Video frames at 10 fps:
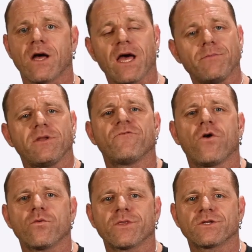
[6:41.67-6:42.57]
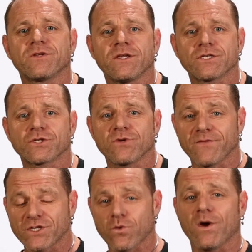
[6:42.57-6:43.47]
I've been involved with the industry
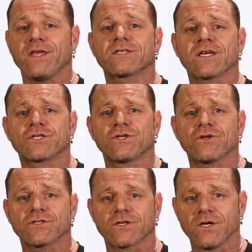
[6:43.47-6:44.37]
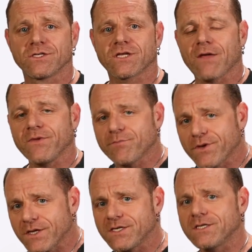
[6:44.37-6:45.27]
for 26 years, so I have the
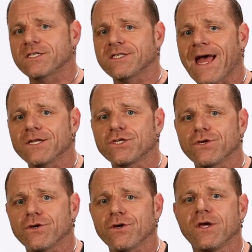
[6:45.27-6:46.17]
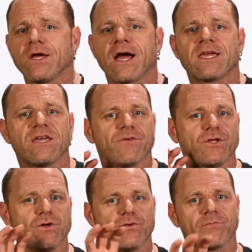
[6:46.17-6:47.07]
ability to stand here and giving
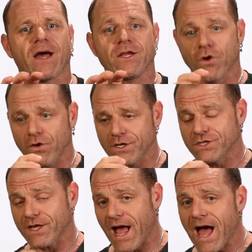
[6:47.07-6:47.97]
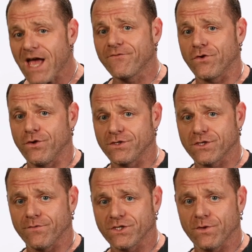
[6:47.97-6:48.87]
you my knowledge that I've
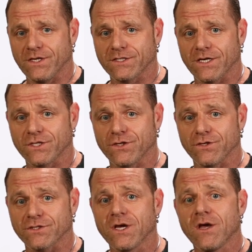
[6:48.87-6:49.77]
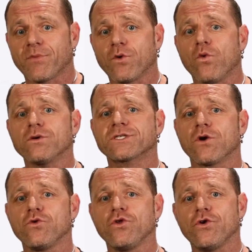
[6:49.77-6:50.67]
learned over 26 years, but
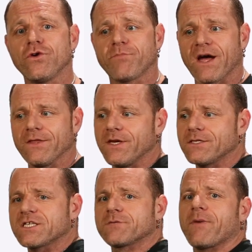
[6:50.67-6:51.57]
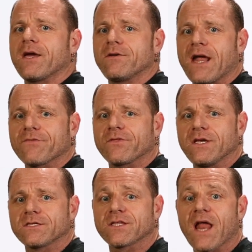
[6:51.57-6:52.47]
also learned by these inspiring
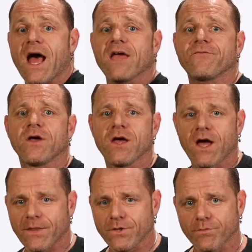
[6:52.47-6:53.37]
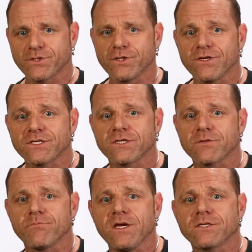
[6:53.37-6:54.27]
athletes that I've had the opportunity
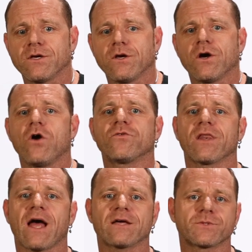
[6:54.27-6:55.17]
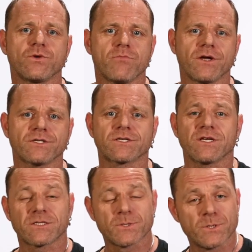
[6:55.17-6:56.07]
to meet over the last few
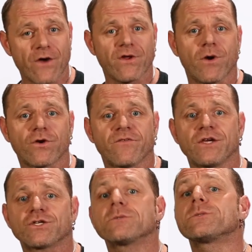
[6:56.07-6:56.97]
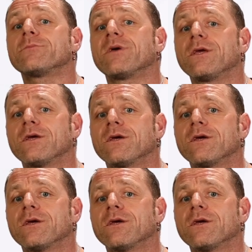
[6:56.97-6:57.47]
months is very motivational for me.